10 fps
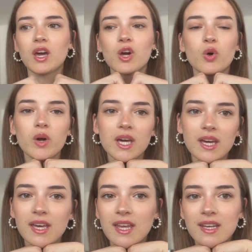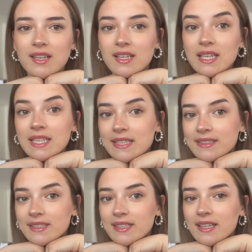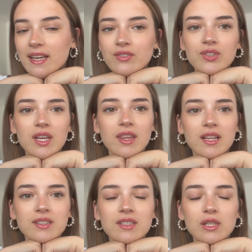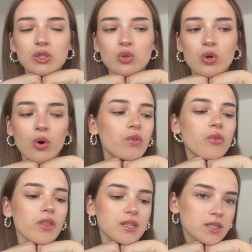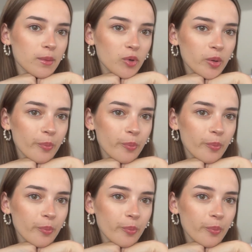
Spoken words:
quick and easy, and I feel like that's the to-go for the summer.